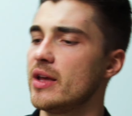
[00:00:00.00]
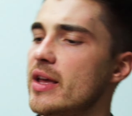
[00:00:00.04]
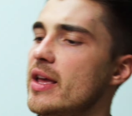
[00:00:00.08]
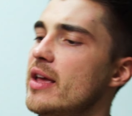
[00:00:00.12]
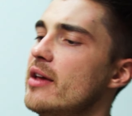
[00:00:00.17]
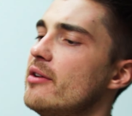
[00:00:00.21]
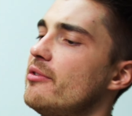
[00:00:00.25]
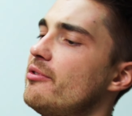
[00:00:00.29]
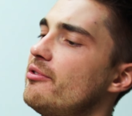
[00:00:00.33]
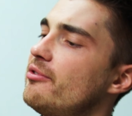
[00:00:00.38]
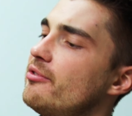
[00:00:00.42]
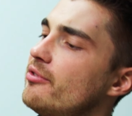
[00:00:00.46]

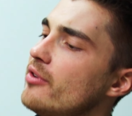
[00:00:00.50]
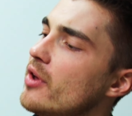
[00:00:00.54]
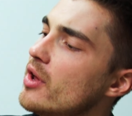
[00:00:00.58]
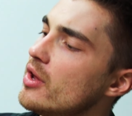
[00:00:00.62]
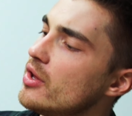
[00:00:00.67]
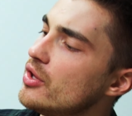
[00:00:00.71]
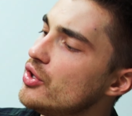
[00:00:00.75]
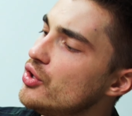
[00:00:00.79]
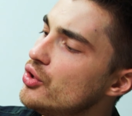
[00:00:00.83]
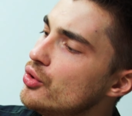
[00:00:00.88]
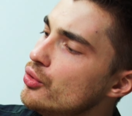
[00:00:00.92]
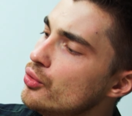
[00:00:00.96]
if
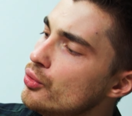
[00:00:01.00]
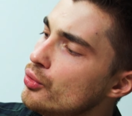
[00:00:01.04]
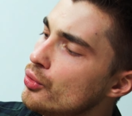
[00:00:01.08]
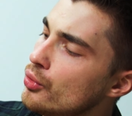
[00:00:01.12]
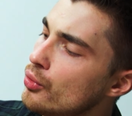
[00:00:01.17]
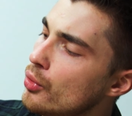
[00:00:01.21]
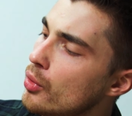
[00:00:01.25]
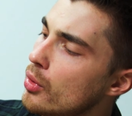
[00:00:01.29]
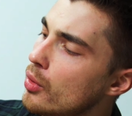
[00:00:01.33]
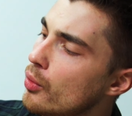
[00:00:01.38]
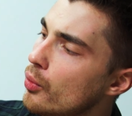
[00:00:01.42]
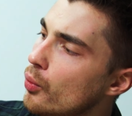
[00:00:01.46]

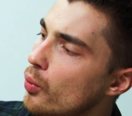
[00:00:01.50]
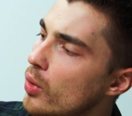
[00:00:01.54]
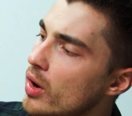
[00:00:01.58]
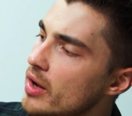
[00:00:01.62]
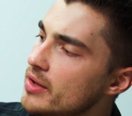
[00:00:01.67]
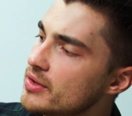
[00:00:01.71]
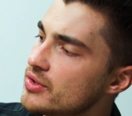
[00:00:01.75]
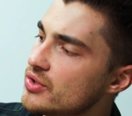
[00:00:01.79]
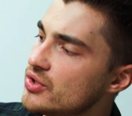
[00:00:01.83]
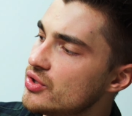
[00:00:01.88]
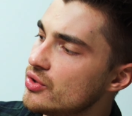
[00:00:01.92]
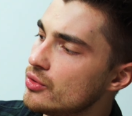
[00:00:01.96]
you
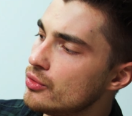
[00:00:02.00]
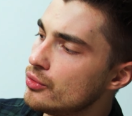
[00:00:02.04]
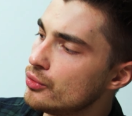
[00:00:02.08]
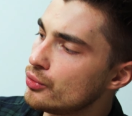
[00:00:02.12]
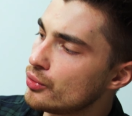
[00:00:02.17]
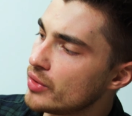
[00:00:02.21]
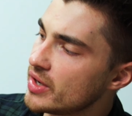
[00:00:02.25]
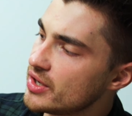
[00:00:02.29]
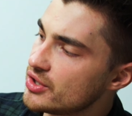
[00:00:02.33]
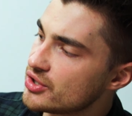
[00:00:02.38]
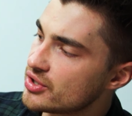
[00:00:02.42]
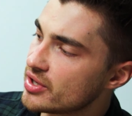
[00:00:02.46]
want to
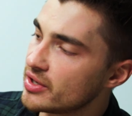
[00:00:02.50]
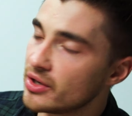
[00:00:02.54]
reach